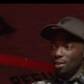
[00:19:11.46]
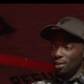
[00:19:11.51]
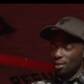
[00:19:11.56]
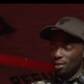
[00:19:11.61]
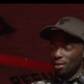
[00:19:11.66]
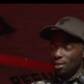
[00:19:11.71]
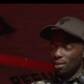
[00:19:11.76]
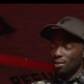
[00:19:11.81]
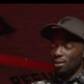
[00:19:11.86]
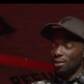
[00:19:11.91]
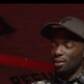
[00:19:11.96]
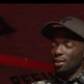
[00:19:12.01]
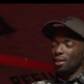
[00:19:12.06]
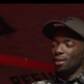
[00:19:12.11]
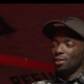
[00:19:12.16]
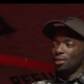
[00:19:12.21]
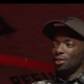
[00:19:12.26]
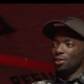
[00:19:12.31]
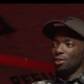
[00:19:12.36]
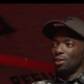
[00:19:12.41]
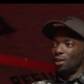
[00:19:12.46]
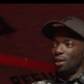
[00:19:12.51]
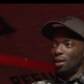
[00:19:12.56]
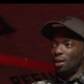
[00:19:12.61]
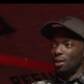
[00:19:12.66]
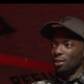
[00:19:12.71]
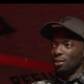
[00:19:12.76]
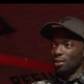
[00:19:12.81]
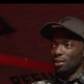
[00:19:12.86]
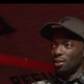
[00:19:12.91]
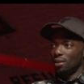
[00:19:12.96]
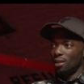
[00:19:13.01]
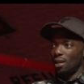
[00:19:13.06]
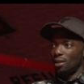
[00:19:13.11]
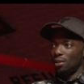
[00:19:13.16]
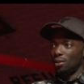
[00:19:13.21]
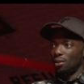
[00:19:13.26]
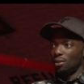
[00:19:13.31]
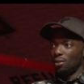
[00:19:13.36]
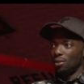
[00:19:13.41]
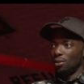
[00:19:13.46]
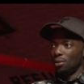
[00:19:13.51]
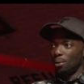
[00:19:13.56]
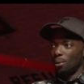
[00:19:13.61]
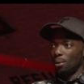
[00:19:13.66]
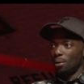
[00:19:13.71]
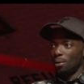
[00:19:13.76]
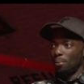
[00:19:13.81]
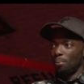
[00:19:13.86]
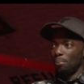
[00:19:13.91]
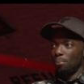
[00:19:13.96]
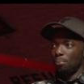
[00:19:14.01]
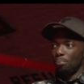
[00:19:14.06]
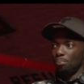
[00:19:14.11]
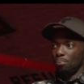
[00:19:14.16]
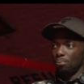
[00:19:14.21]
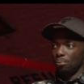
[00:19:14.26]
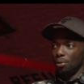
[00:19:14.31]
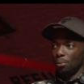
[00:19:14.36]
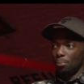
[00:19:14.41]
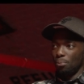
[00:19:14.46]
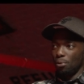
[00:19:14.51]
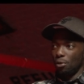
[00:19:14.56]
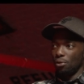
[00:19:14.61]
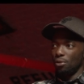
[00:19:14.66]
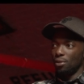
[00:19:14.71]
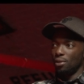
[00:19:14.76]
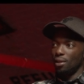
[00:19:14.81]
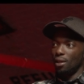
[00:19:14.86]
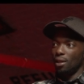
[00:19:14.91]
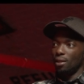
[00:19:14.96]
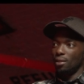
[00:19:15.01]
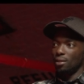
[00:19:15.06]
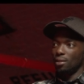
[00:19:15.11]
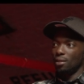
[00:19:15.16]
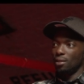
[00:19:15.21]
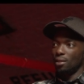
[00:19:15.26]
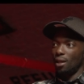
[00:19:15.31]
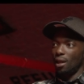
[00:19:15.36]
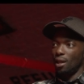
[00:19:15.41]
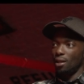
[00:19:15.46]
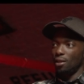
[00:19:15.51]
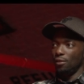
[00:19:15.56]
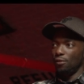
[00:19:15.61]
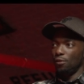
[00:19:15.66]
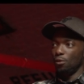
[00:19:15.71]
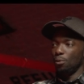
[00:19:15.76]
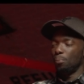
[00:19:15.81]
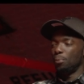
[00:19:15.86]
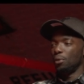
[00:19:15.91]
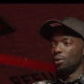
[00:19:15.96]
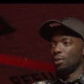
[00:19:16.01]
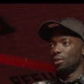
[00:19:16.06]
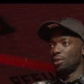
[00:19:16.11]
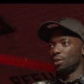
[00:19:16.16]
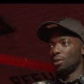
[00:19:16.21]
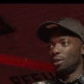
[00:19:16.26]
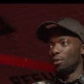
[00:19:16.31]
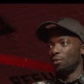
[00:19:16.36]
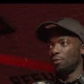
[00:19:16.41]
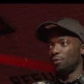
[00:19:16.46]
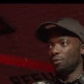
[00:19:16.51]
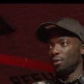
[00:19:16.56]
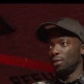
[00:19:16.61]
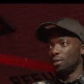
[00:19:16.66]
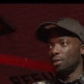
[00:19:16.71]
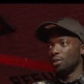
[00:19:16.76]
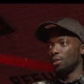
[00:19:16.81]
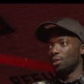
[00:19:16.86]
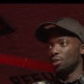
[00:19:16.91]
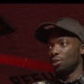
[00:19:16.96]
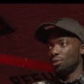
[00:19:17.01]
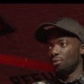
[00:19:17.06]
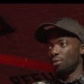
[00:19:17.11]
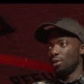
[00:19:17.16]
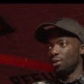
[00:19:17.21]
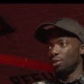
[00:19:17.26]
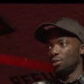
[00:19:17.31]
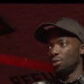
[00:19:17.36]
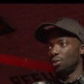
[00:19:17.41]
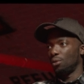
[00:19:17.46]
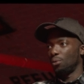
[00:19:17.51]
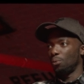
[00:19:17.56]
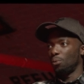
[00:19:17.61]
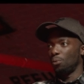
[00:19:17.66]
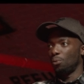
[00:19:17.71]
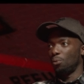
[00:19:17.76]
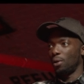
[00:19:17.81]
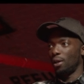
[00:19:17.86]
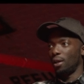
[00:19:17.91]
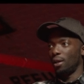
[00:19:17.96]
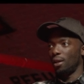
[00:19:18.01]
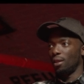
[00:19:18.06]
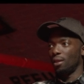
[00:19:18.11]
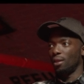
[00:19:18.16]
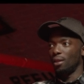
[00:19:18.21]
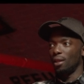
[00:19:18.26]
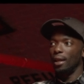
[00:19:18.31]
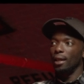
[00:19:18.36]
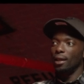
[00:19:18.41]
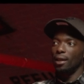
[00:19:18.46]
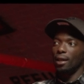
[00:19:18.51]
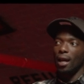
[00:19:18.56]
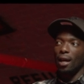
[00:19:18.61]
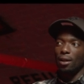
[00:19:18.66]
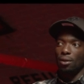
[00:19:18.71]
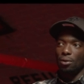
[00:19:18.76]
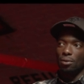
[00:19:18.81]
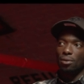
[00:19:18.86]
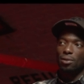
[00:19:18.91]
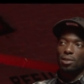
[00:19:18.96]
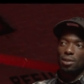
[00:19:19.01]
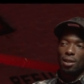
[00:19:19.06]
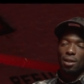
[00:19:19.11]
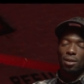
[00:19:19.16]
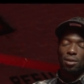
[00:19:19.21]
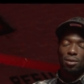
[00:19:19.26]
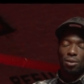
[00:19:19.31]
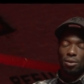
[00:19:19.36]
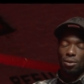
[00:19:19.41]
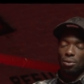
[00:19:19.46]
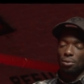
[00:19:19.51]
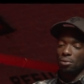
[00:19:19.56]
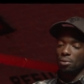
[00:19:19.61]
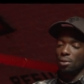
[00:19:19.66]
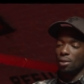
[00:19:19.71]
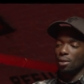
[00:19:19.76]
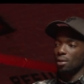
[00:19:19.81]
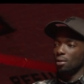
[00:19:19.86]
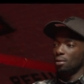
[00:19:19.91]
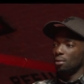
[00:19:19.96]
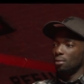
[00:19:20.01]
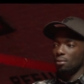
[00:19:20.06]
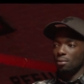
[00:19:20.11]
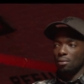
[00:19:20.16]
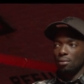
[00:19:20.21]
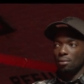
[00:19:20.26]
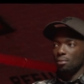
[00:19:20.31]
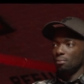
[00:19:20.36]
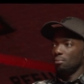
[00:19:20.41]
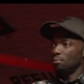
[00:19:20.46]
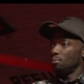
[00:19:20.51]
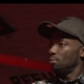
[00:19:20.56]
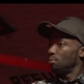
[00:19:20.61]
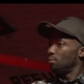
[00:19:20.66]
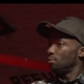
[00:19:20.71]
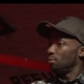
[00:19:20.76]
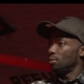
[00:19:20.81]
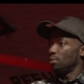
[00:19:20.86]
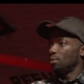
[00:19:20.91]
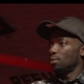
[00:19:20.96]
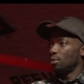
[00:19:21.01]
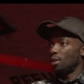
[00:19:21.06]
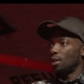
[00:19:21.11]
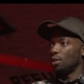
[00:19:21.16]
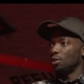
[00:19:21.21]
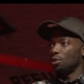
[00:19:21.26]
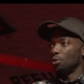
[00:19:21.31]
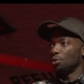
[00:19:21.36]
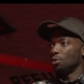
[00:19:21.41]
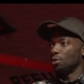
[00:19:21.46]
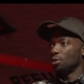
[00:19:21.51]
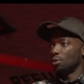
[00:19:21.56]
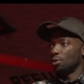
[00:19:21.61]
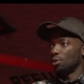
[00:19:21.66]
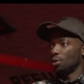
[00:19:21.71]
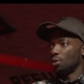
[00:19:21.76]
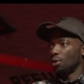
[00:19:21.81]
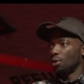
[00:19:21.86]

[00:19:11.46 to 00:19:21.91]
He goes, yeah, just understand the process. And if you put yourself in a situation where they cannot say no, then you're good to